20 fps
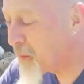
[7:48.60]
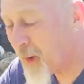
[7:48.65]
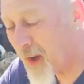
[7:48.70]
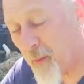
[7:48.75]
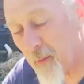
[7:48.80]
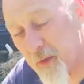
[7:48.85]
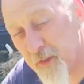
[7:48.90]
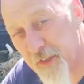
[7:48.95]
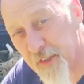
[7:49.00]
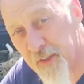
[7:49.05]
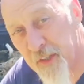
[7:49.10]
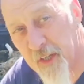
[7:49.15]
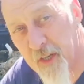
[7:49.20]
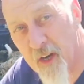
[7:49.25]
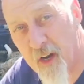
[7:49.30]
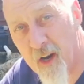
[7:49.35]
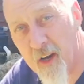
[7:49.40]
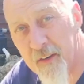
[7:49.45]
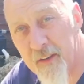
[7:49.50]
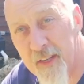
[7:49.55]
hours in the
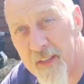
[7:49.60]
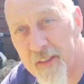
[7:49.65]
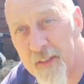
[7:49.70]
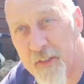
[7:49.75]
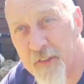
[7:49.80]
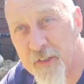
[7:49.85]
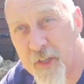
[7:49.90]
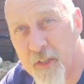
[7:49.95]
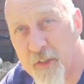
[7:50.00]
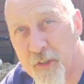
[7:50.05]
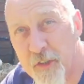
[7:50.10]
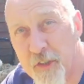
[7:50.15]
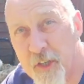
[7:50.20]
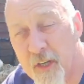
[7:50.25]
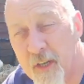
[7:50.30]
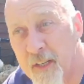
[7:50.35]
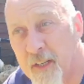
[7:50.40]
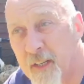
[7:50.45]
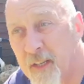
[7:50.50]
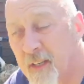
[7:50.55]
garden in the
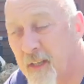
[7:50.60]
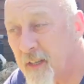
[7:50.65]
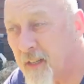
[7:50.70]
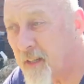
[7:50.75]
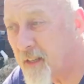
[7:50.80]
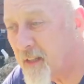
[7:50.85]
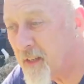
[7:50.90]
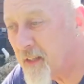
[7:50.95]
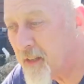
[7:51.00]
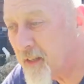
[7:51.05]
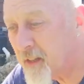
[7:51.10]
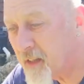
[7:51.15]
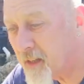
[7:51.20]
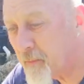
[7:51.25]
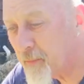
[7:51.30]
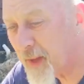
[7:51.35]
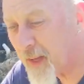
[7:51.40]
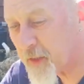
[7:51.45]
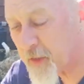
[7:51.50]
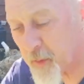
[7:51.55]
sunshine.
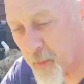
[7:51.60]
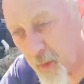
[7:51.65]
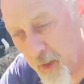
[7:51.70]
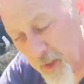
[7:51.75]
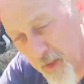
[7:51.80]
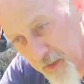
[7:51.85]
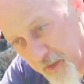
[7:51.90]
Back to work